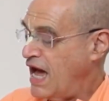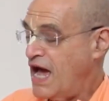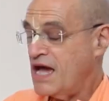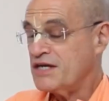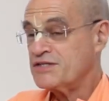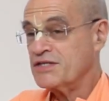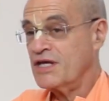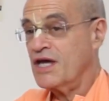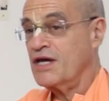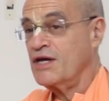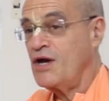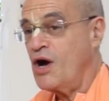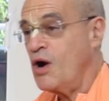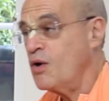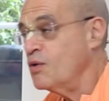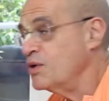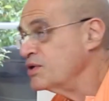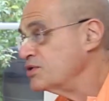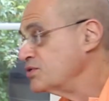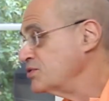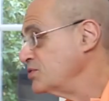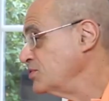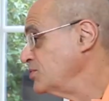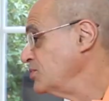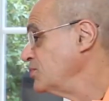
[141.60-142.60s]
actually, I owe
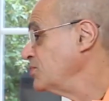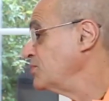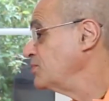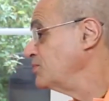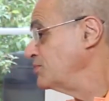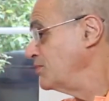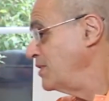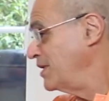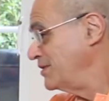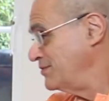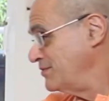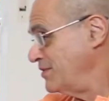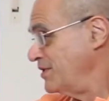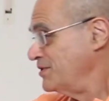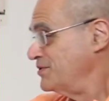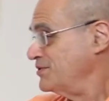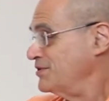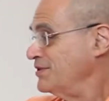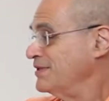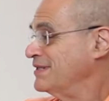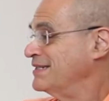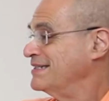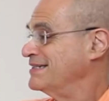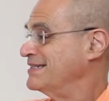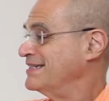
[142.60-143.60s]
it to you,
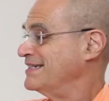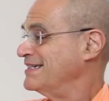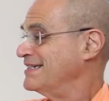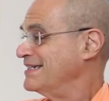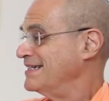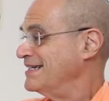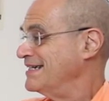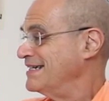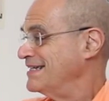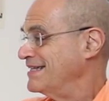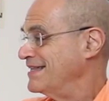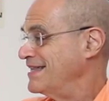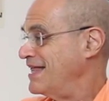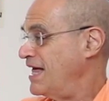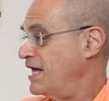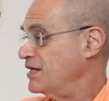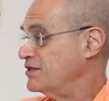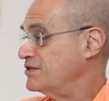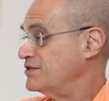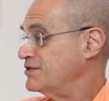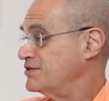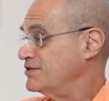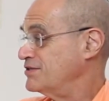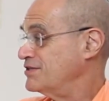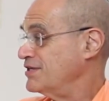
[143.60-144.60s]
Radharaja,
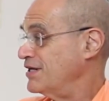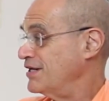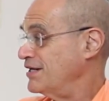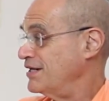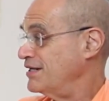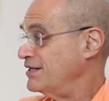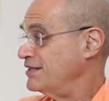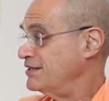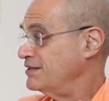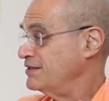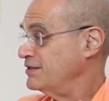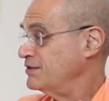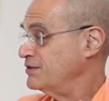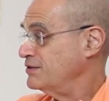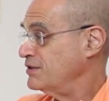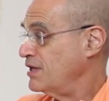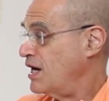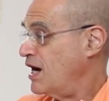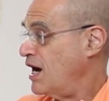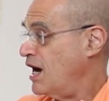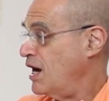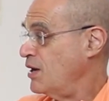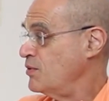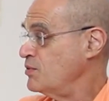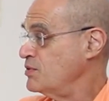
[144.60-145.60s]
that
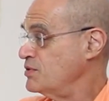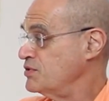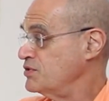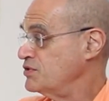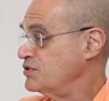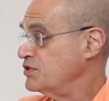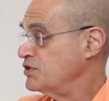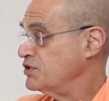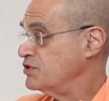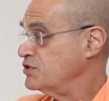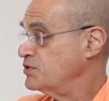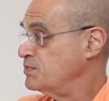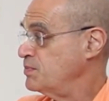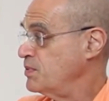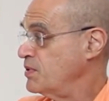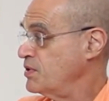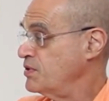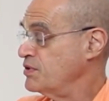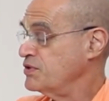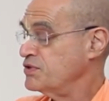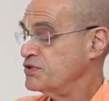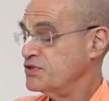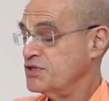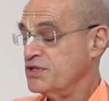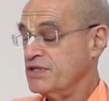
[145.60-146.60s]
I was
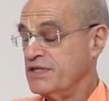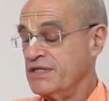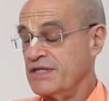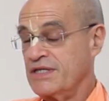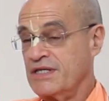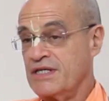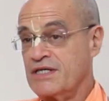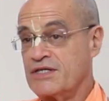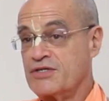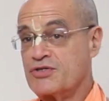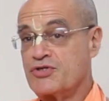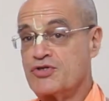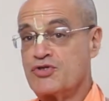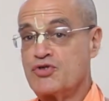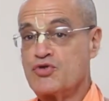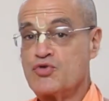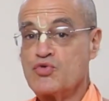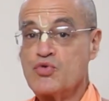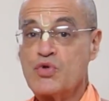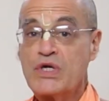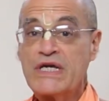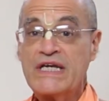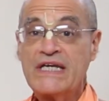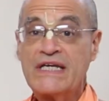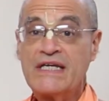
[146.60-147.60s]
experiencing
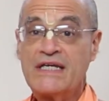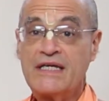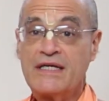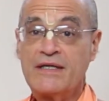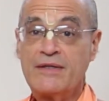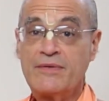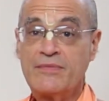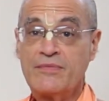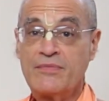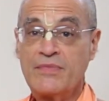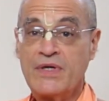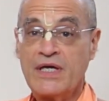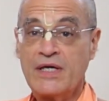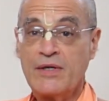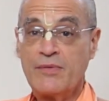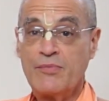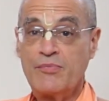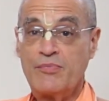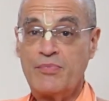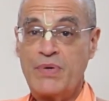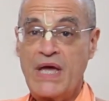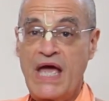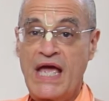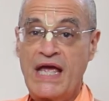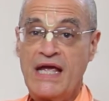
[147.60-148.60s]
extreme
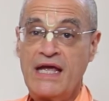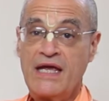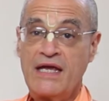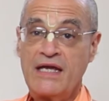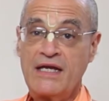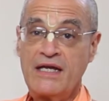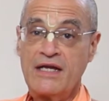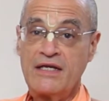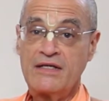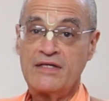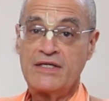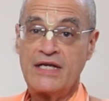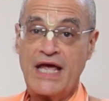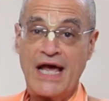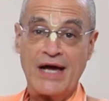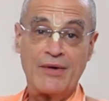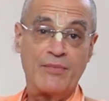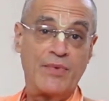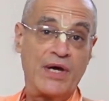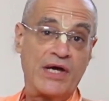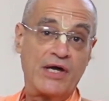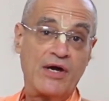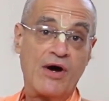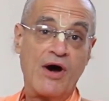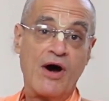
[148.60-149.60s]
pain
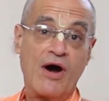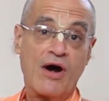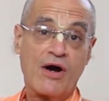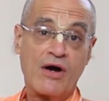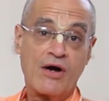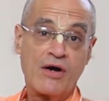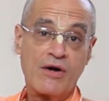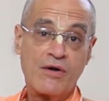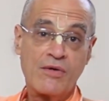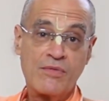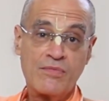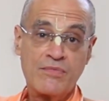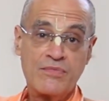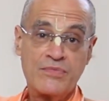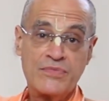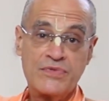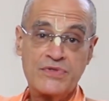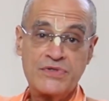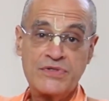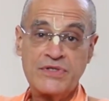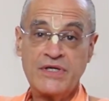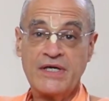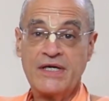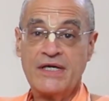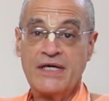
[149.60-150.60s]
down my
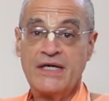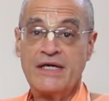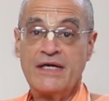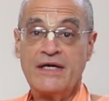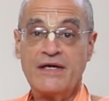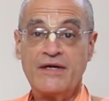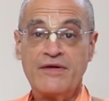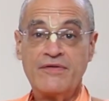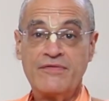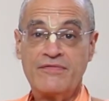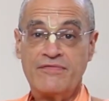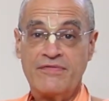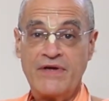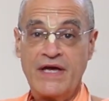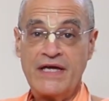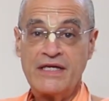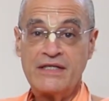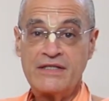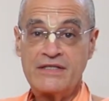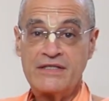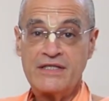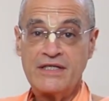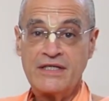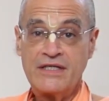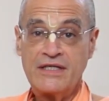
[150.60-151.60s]
arms,
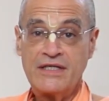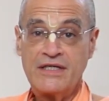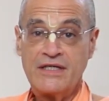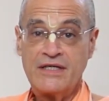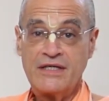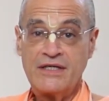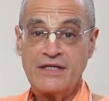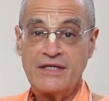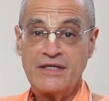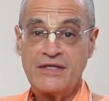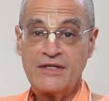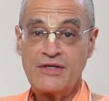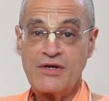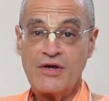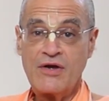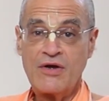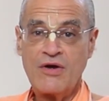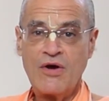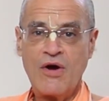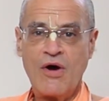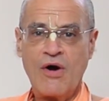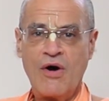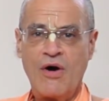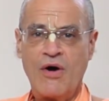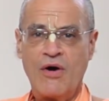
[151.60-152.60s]
fainting,
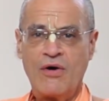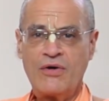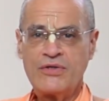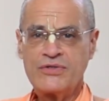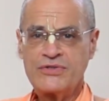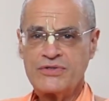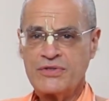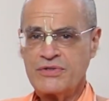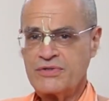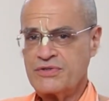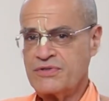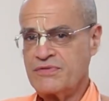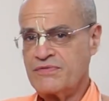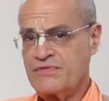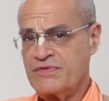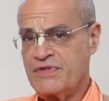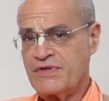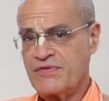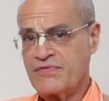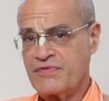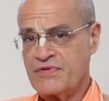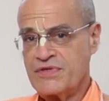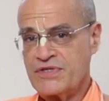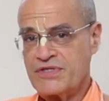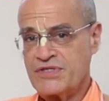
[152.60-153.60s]
all sorts of
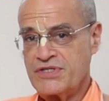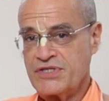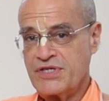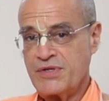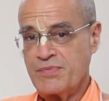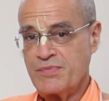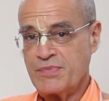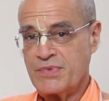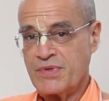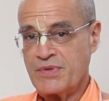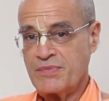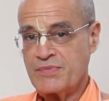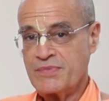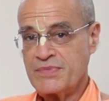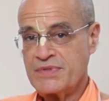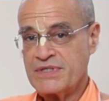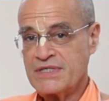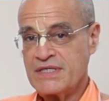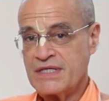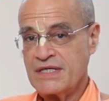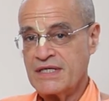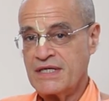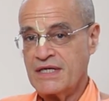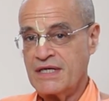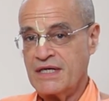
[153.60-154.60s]
different
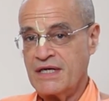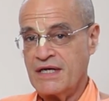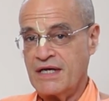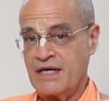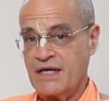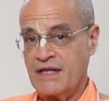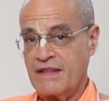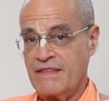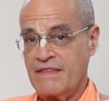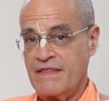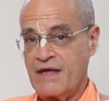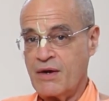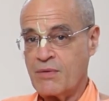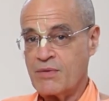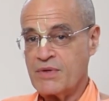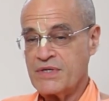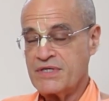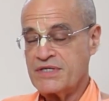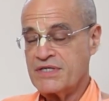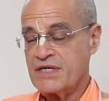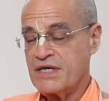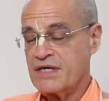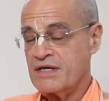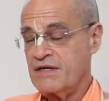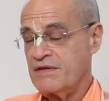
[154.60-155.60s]
symptoms that were
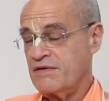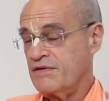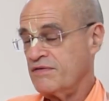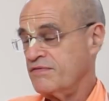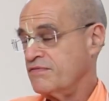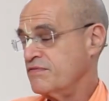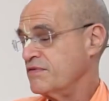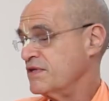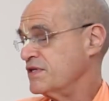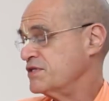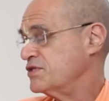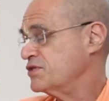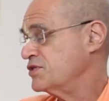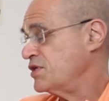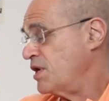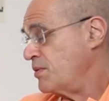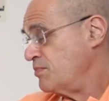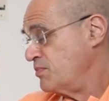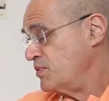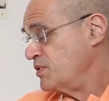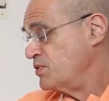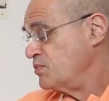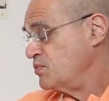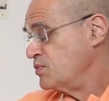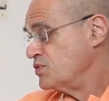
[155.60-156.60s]
indicative that
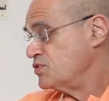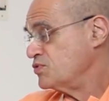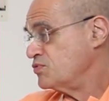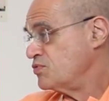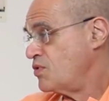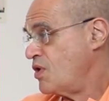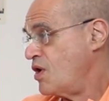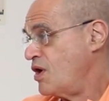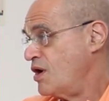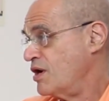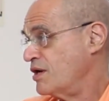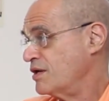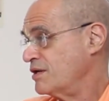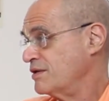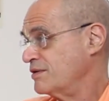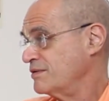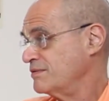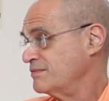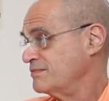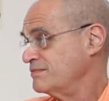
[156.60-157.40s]
something was wrong.